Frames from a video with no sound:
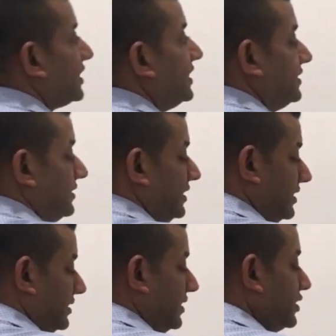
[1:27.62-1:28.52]

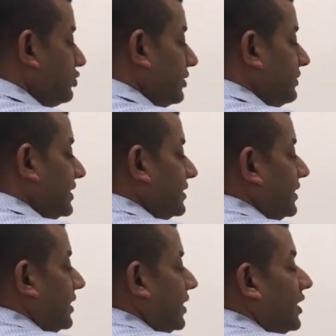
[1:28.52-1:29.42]
kidney in each 1 minute
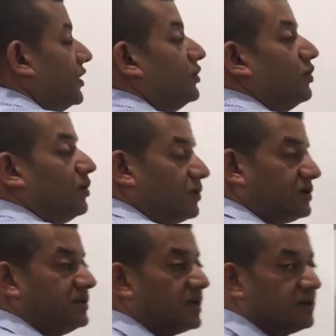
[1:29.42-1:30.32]
in
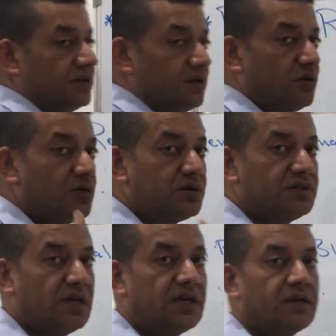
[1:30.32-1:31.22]

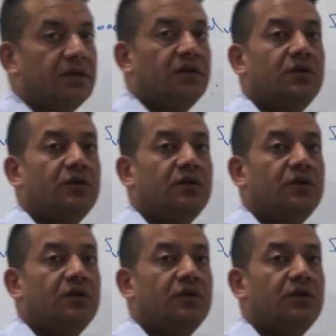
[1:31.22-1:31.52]
order